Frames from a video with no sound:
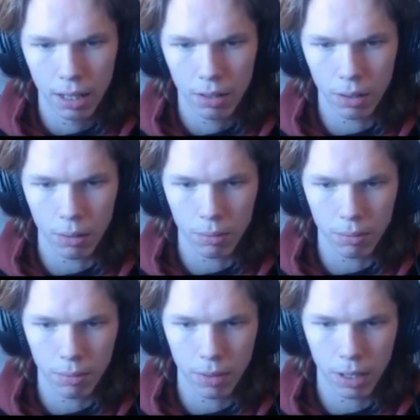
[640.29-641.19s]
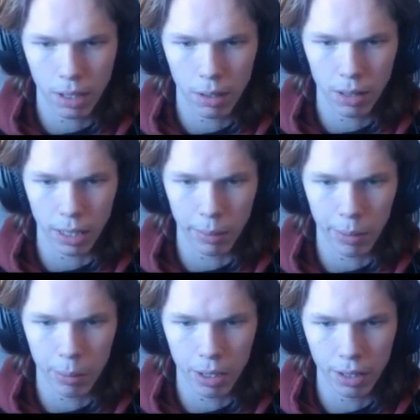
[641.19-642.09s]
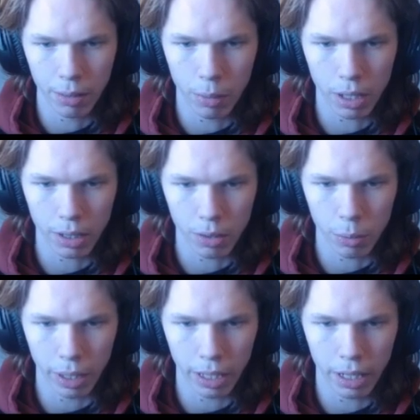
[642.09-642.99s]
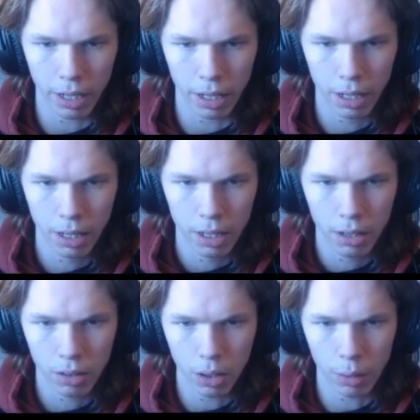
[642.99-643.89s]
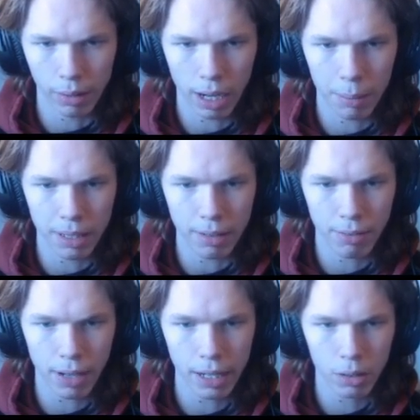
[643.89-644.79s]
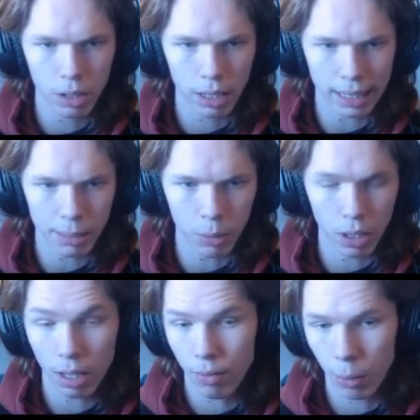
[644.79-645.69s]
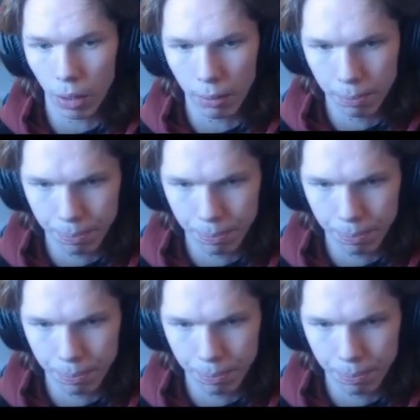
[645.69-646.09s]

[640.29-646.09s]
So here, like we want to walk on this ring here to go and grab the final collectible of the run.